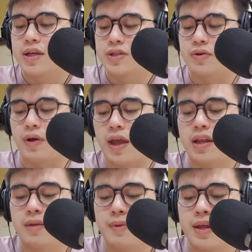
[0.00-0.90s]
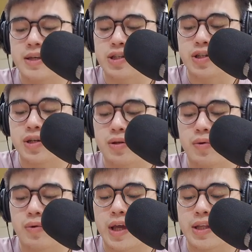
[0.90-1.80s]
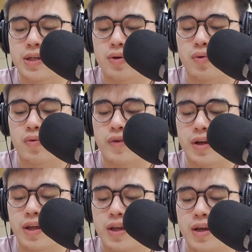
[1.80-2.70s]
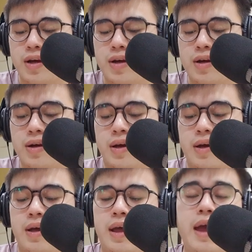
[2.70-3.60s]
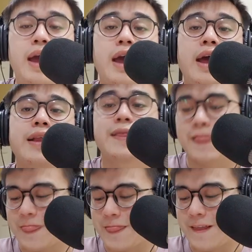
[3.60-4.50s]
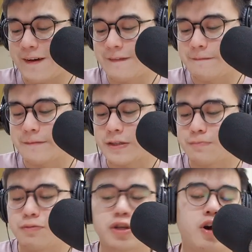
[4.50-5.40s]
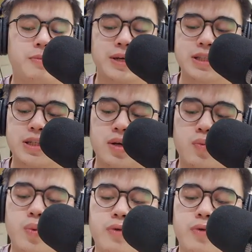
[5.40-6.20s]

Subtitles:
So ADB is actually located over here, and it's pretty obvious we are